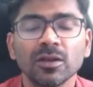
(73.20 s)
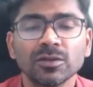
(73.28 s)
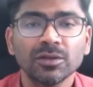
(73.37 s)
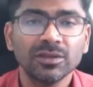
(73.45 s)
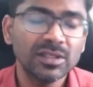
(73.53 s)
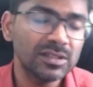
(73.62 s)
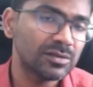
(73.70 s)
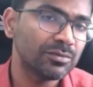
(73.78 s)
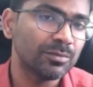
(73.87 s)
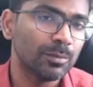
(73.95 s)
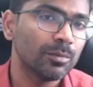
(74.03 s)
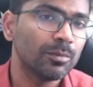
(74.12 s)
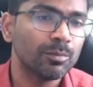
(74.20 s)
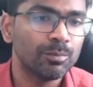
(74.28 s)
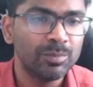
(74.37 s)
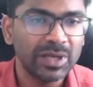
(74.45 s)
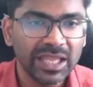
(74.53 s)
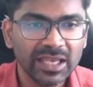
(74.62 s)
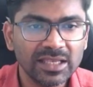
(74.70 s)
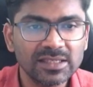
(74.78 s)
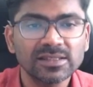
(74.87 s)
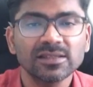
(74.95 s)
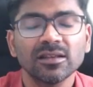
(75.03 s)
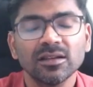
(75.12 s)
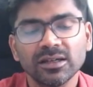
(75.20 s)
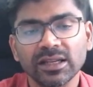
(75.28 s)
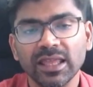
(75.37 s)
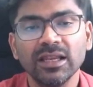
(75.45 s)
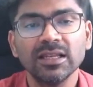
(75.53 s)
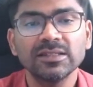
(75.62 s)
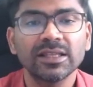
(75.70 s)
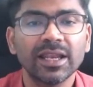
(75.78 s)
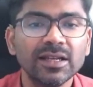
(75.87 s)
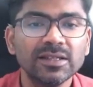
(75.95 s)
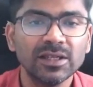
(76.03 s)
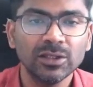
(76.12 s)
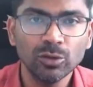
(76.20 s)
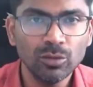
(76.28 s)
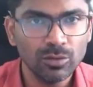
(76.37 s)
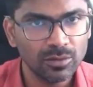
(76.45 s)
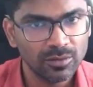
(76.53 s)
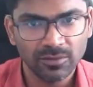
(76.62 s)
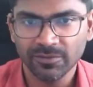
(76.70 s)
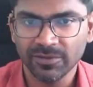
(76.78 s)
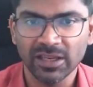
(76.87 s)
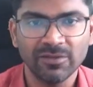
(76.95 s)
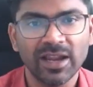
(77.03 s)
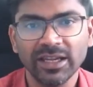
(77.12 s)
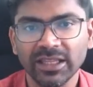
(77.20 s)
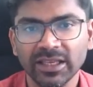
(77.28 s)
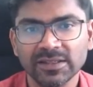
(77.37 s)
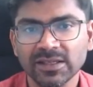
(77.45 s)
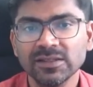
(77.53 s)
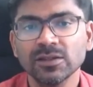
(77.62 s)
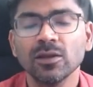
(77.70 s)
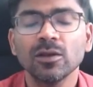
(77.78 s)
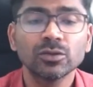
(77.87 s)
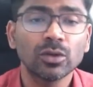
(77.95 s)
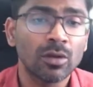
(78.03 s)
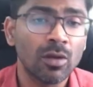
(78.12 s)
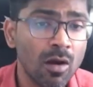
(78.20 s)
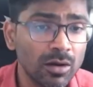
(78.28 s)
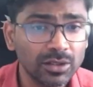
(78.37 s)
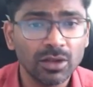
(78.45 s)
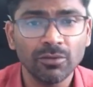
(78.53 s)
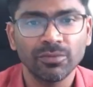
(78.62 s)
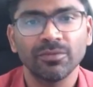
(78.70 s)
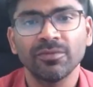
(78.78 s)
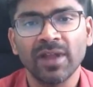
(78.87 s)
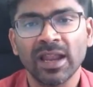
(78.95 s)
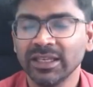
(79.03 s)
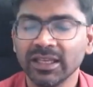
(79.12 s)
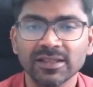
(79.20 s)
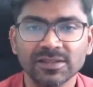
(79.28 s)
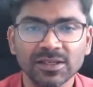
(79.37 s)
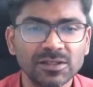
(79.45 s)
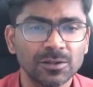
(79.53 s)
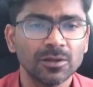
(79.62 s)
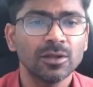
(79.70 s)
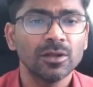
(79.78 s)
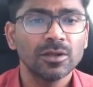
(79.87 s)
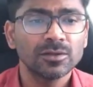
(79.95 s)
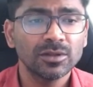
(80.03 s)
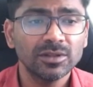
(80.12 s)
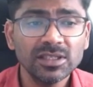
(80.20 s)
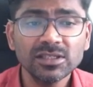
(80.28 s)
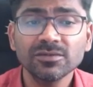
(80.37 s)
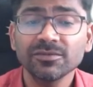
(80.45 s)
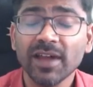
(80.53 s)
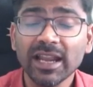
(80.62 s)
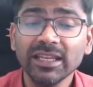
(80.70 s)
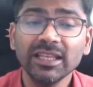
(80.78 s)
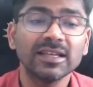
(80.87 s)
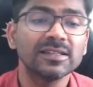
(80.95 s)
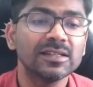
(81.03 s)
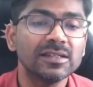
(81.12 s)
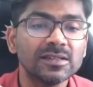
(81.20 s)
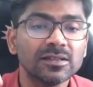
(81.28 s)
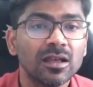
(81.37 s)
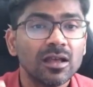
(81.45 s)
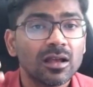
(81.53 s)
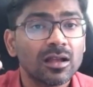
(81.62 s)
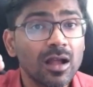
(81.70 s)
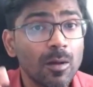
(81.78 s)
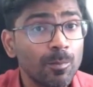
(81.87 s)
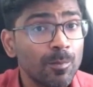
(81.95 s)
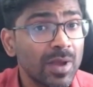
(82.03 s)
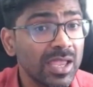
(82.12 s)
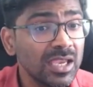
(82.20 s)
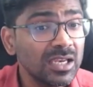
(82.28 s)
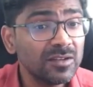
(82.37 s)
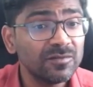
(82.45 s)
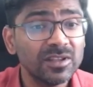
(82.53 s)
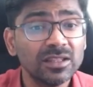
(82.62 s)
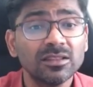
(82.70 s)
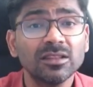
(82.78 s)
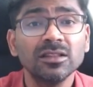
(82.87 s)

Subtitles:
So this breaks triglycerides into free fatty acids. So lot of fatty acids. So this fatty acids combine with